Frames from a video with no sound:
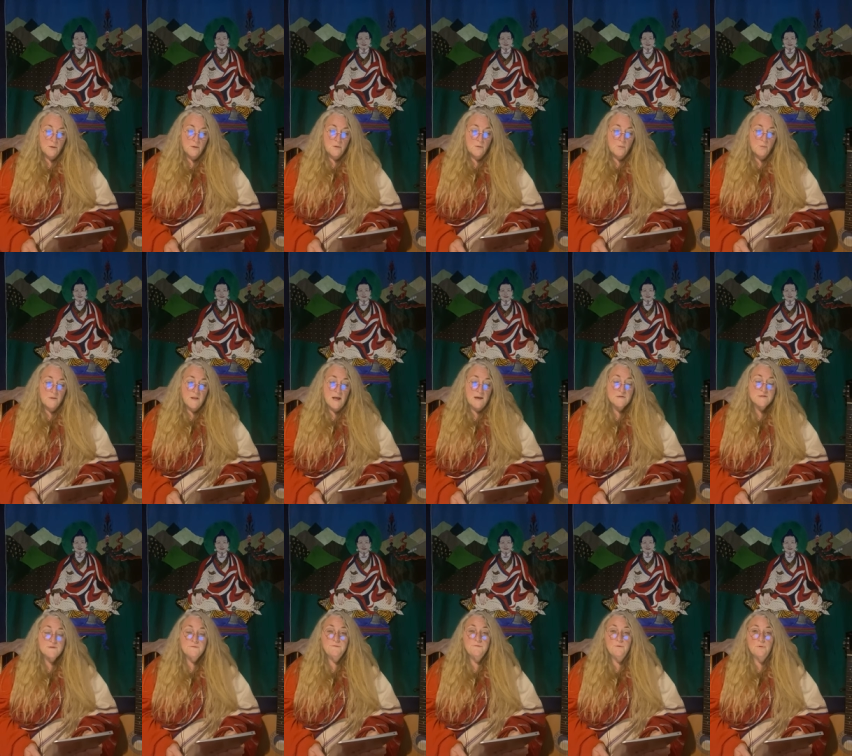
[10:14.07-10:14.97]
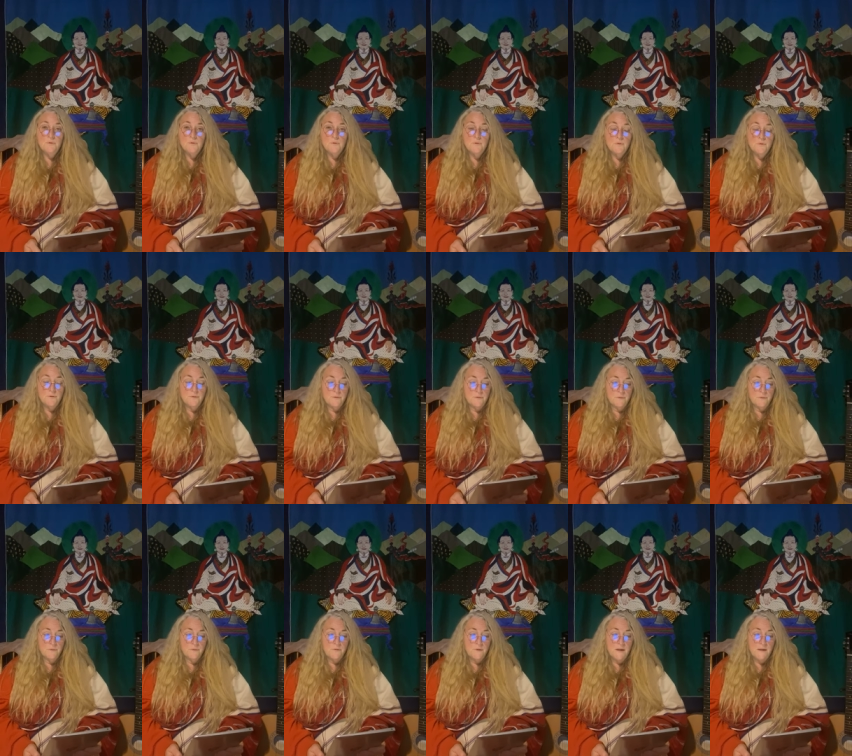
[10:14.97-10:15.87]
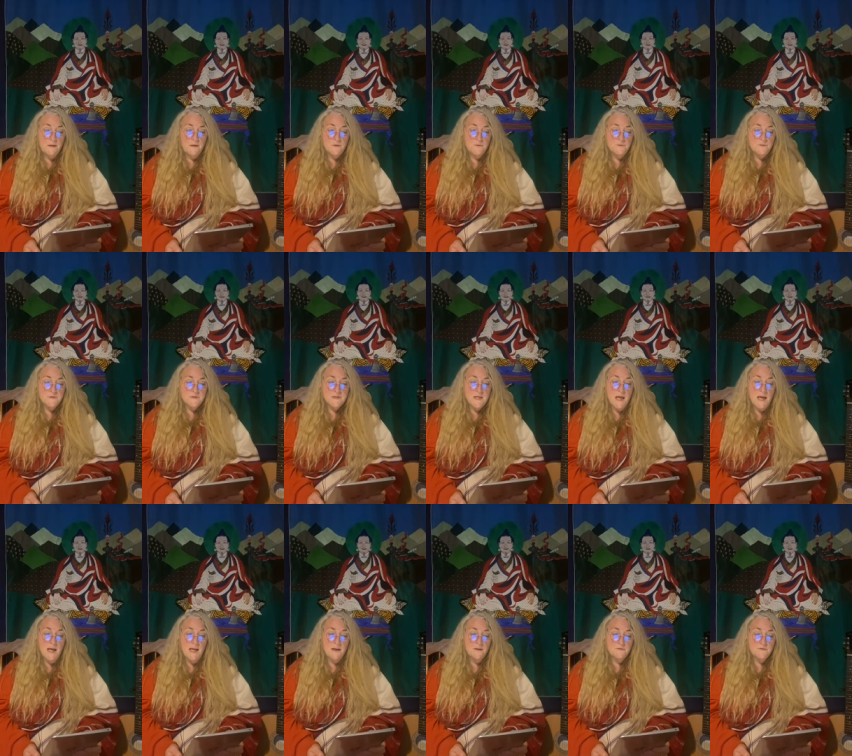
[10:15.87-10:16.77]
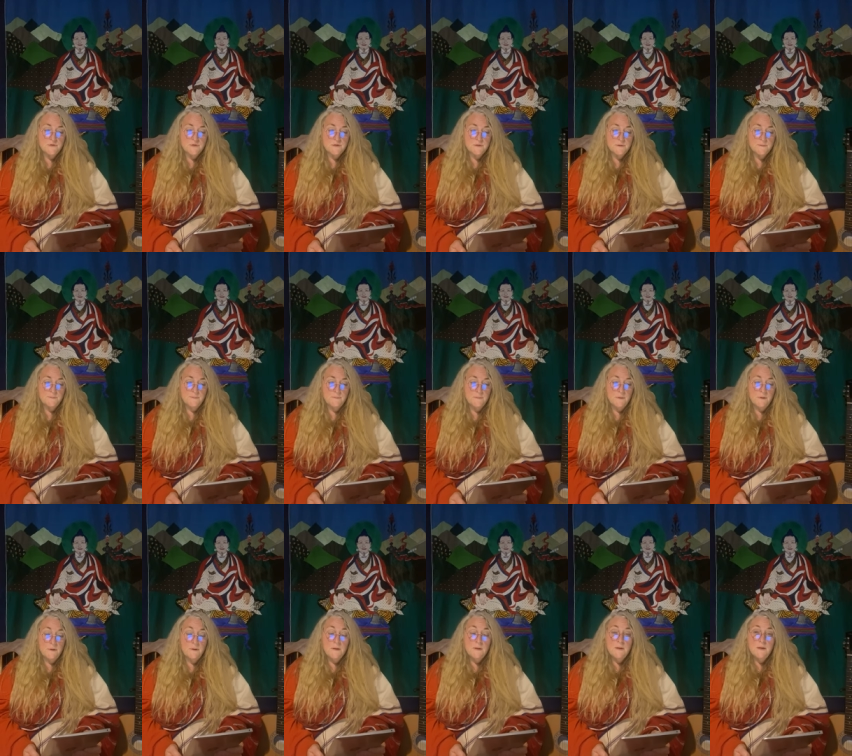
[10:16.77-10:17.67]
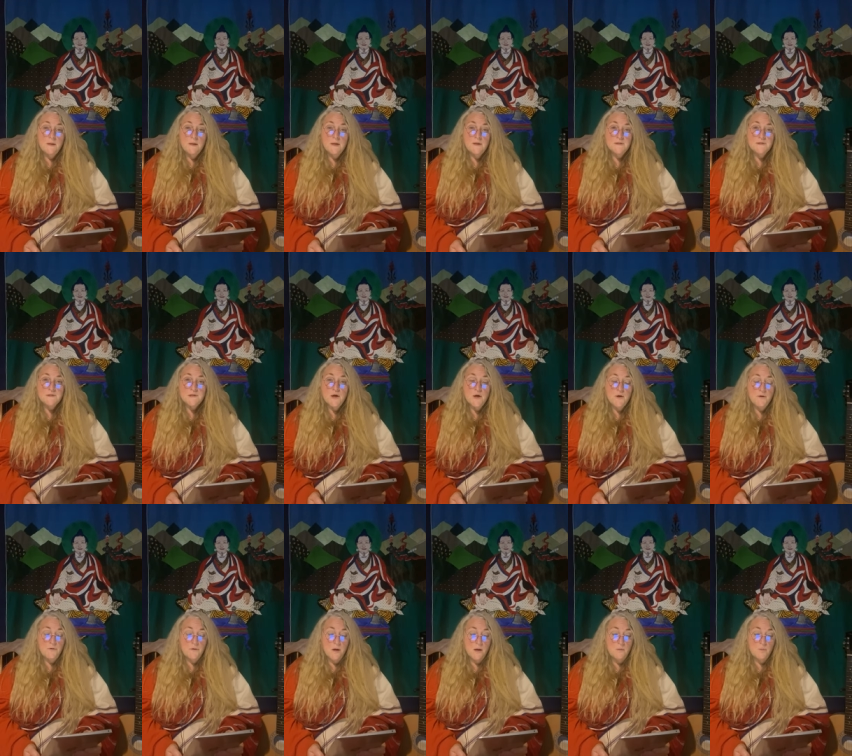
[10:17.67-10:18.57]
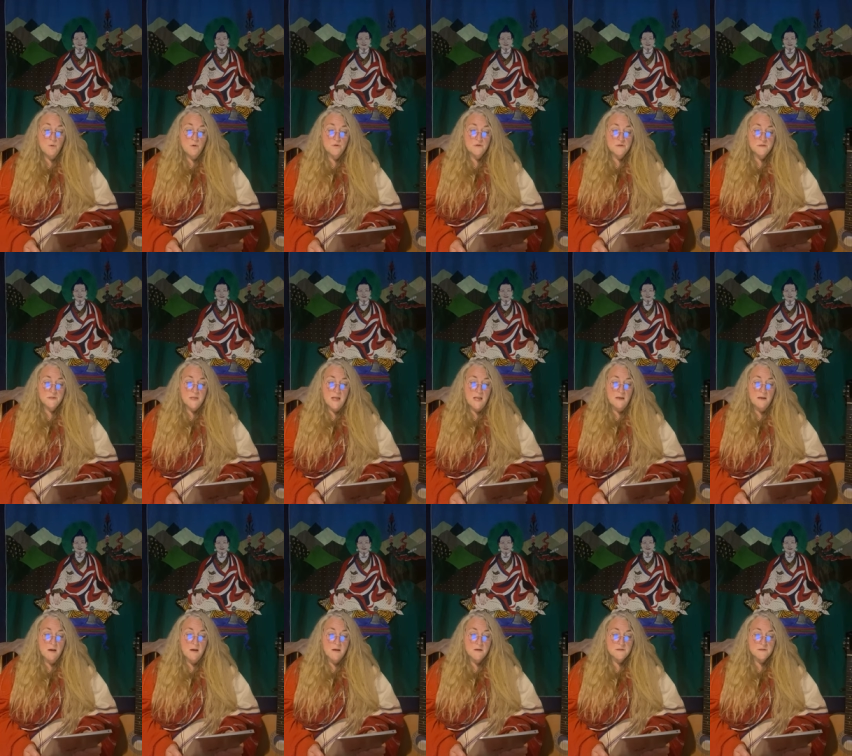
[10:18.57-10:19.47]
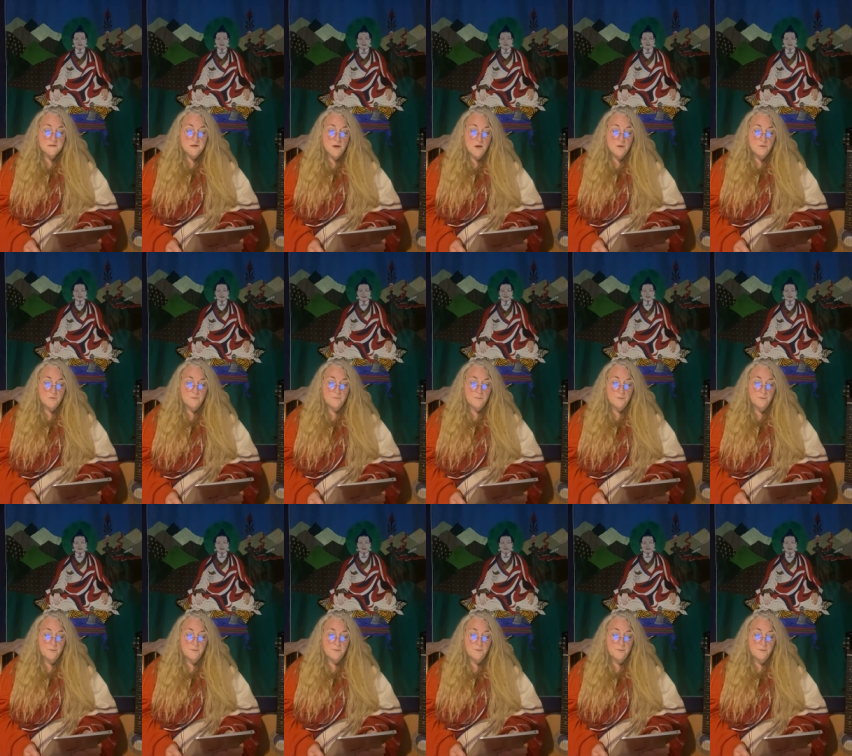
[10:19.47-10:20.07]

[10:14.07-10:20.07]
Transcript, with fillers: Without a fourth, they'd lose the house, and so I was their last hope.